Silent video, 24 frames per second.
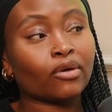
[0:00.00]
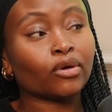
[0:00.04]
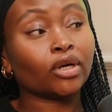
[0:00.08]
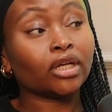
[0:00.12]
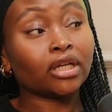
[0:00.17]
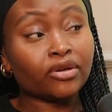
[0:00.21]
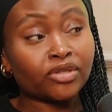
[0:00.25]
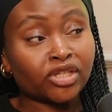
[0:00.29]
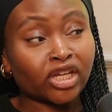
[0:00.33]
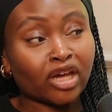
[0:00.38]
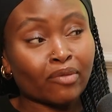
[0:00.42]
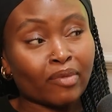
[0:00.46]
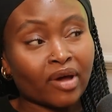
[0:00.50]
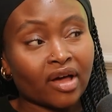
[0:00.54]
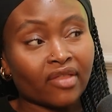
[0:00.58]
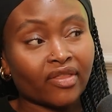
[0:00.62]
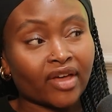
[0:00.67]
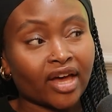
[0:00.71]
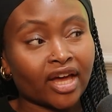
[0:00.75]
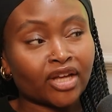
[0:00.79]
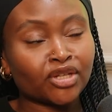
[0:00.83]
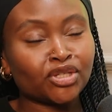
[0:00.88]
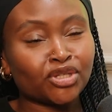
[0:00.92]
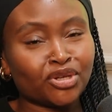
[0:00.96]
gloating about
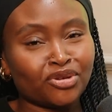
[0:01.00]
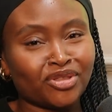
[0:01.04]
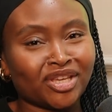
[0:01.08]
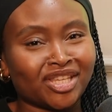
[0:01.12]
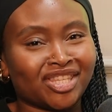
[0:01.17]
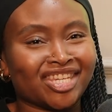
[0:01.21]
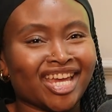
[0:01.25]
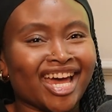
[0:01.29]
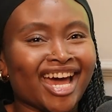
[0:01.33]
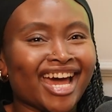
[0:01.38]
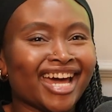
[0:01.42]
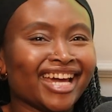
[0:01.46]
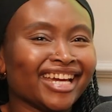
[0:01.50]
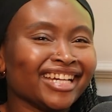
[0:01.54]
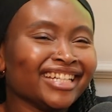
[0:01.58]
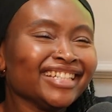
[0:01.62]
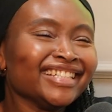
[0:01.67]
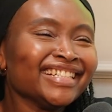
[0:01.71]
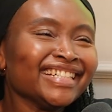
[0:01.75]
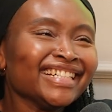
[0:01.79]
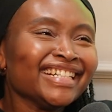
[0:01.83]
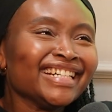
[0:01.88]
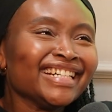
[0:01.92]
that to this day.